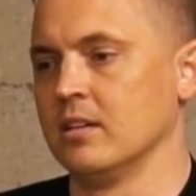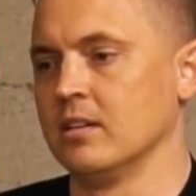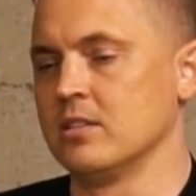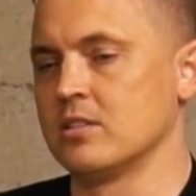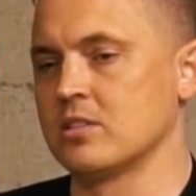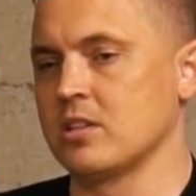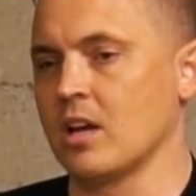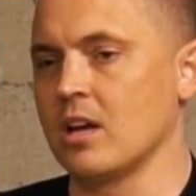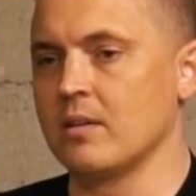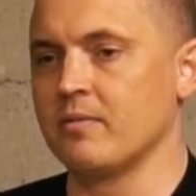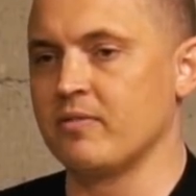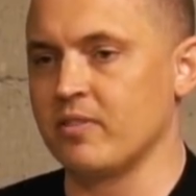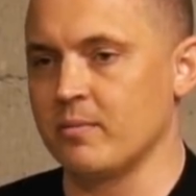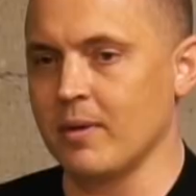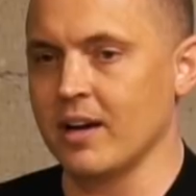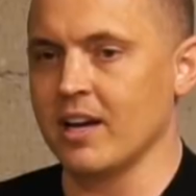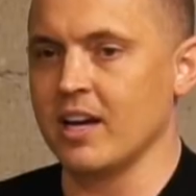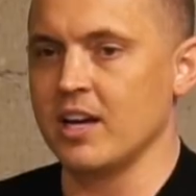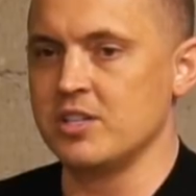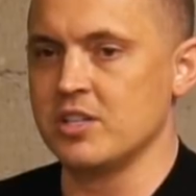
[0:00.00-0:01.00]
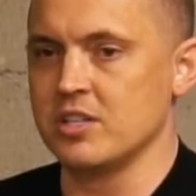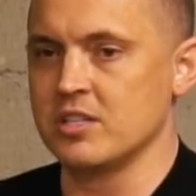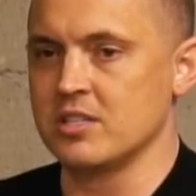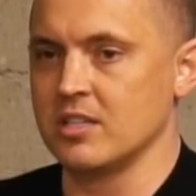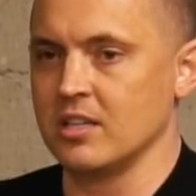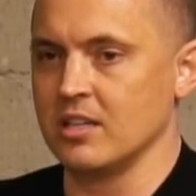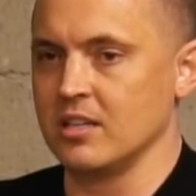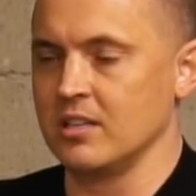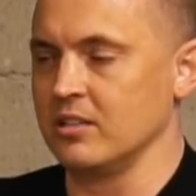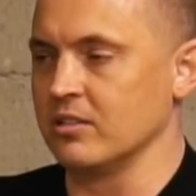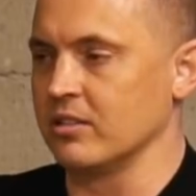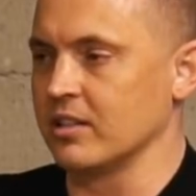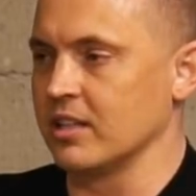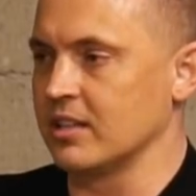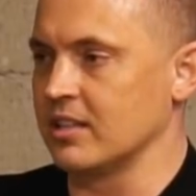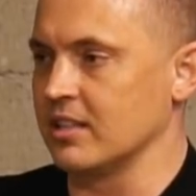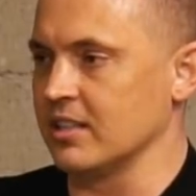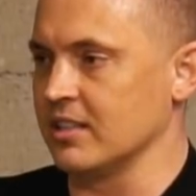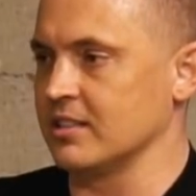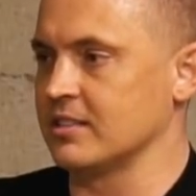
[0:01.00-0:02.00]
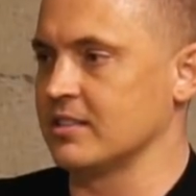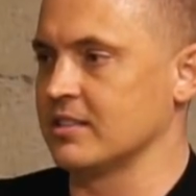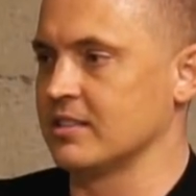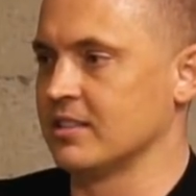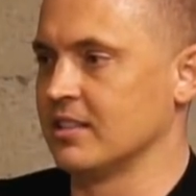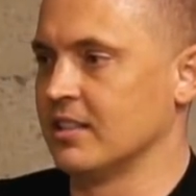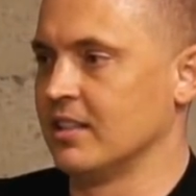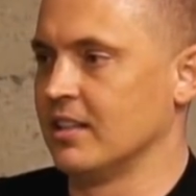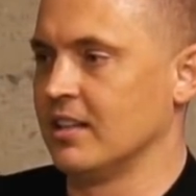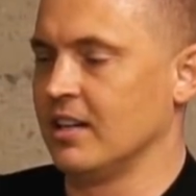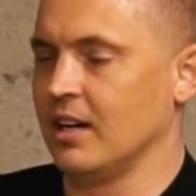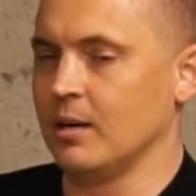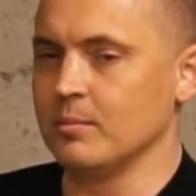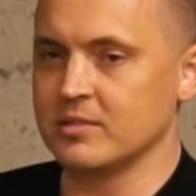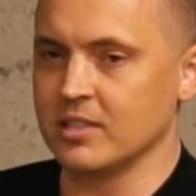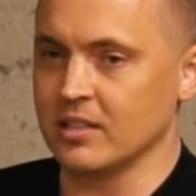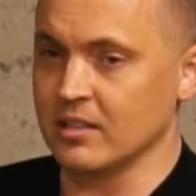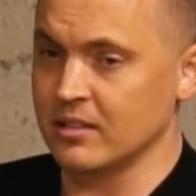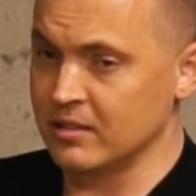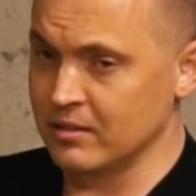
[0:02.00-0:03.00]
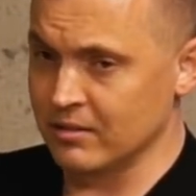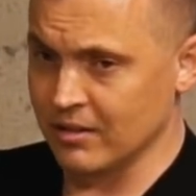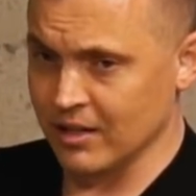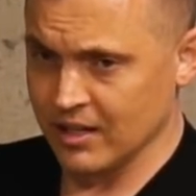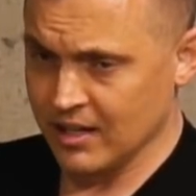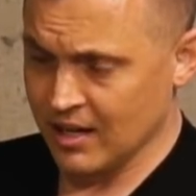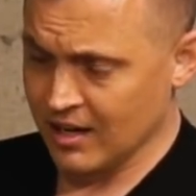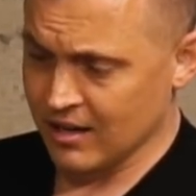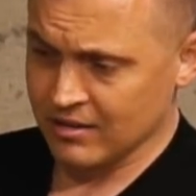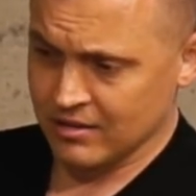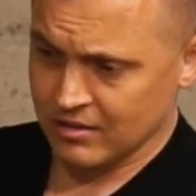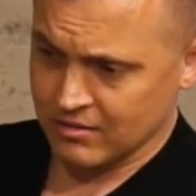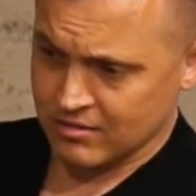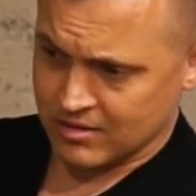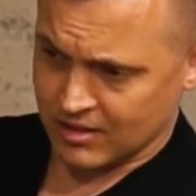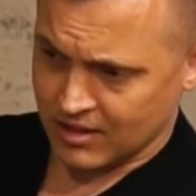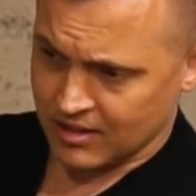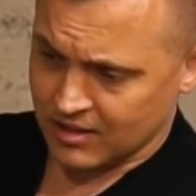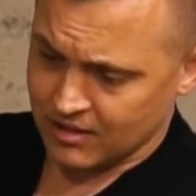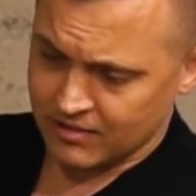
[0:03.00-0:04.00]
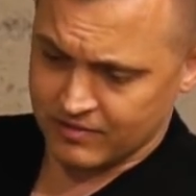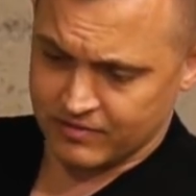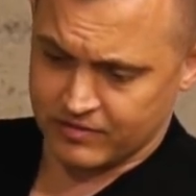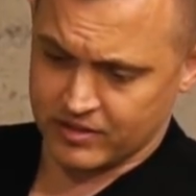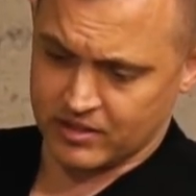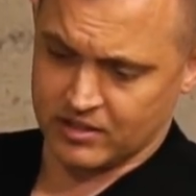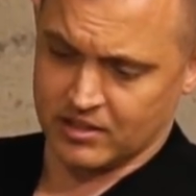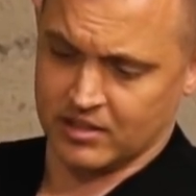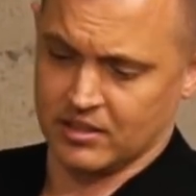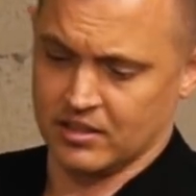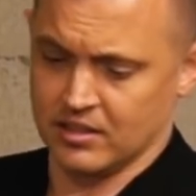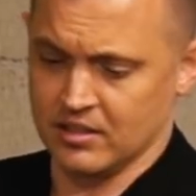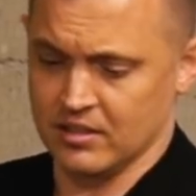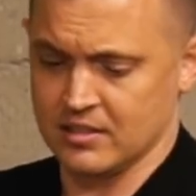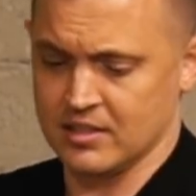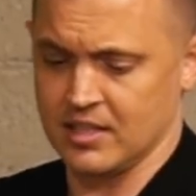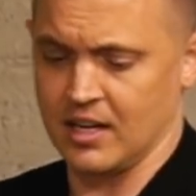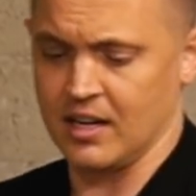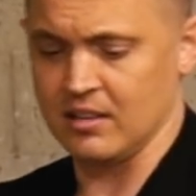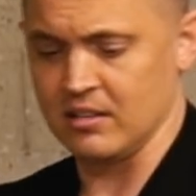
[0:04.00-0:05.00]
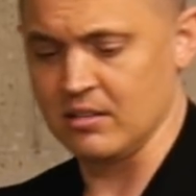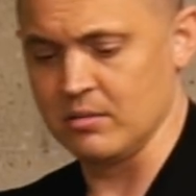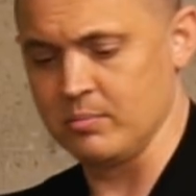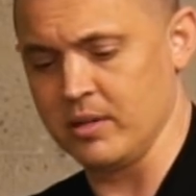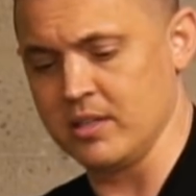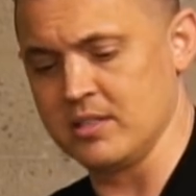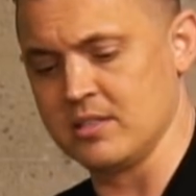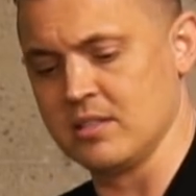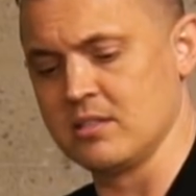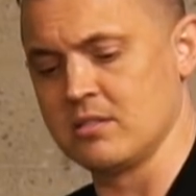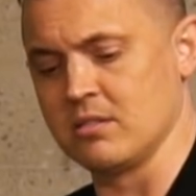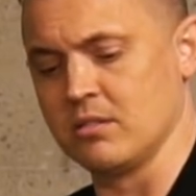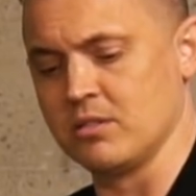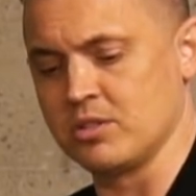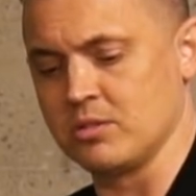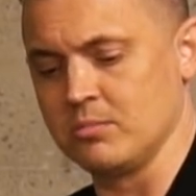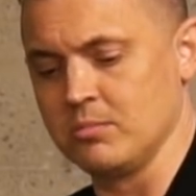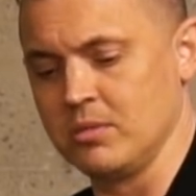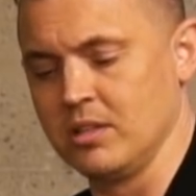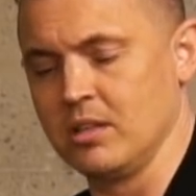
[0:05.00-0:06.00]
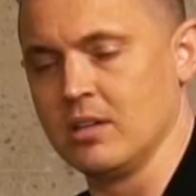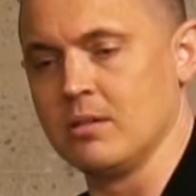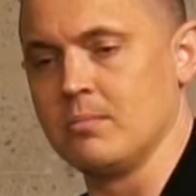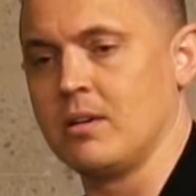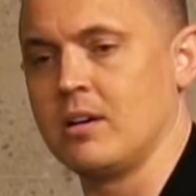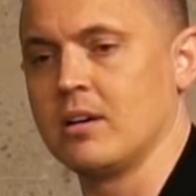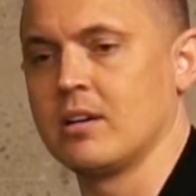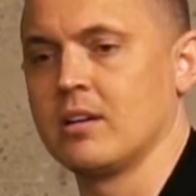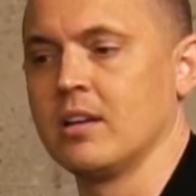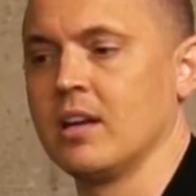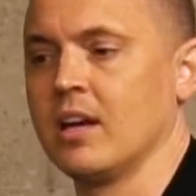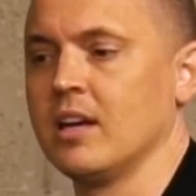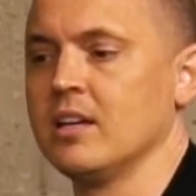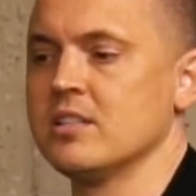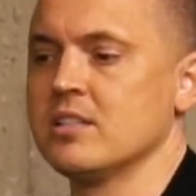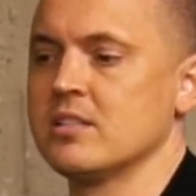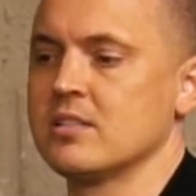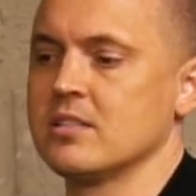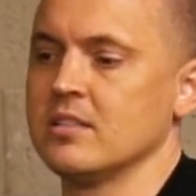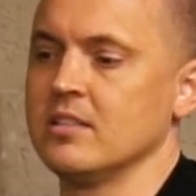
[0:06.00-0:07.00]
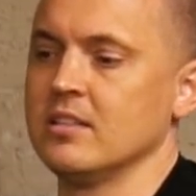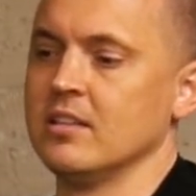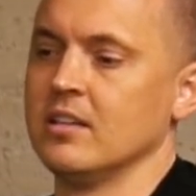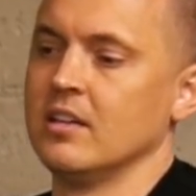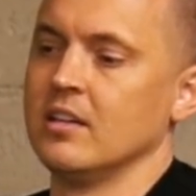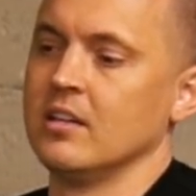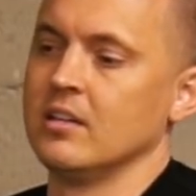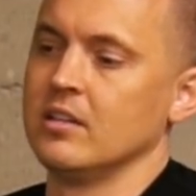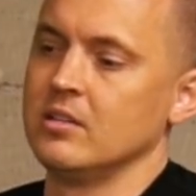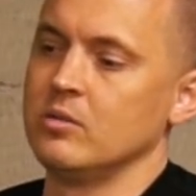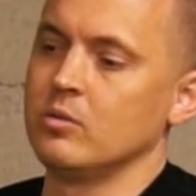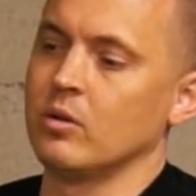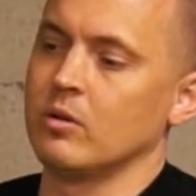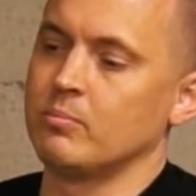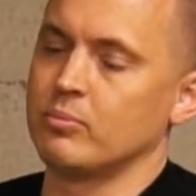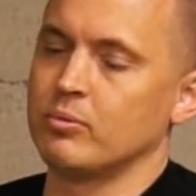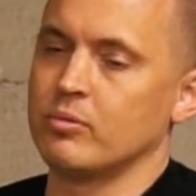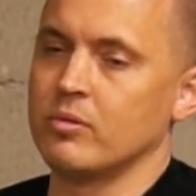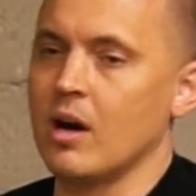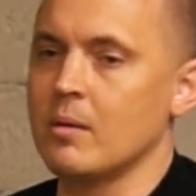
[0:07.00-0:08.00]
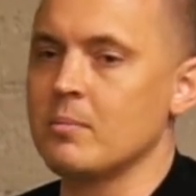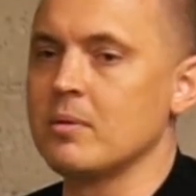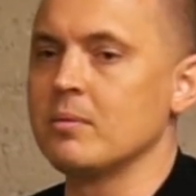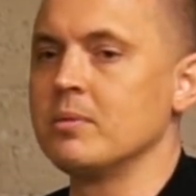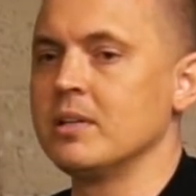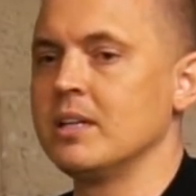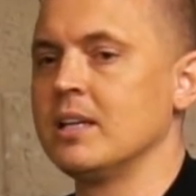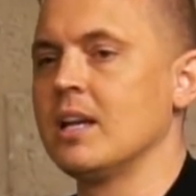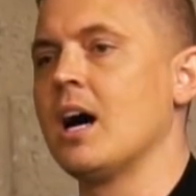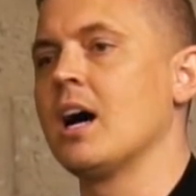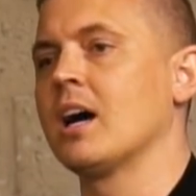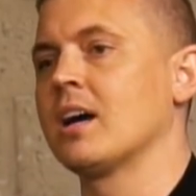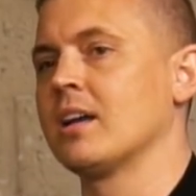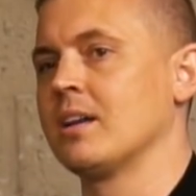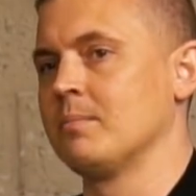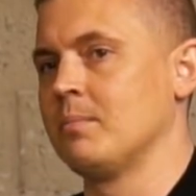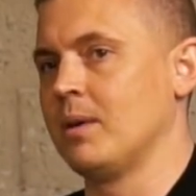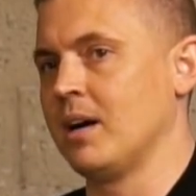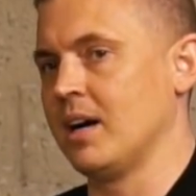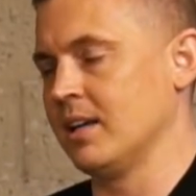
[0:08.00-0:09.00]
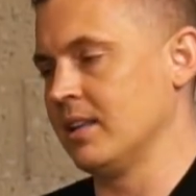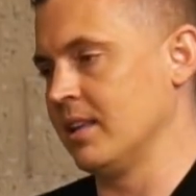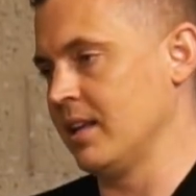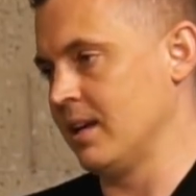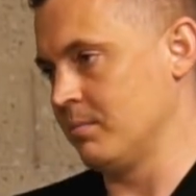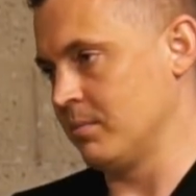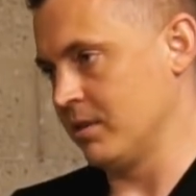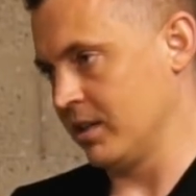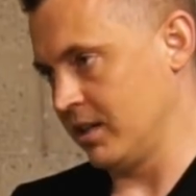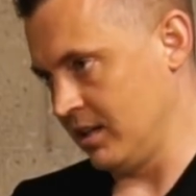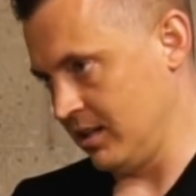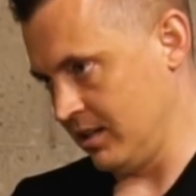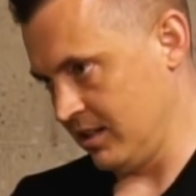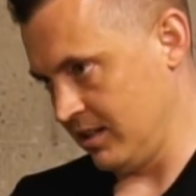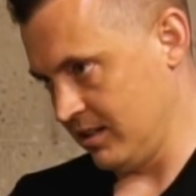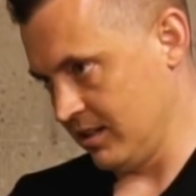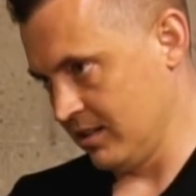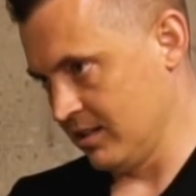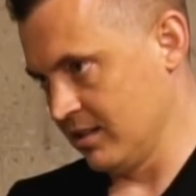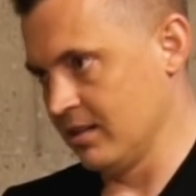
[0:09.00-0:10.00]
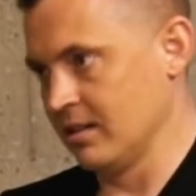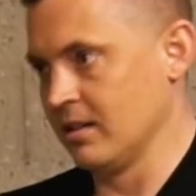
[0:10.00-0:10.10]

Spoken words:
Sign up for my agency and you'll get this. I'm telling you right now, you sign up for Ty Lopez's social media marketing agency, you are probably not gonna buy a Lamborghini.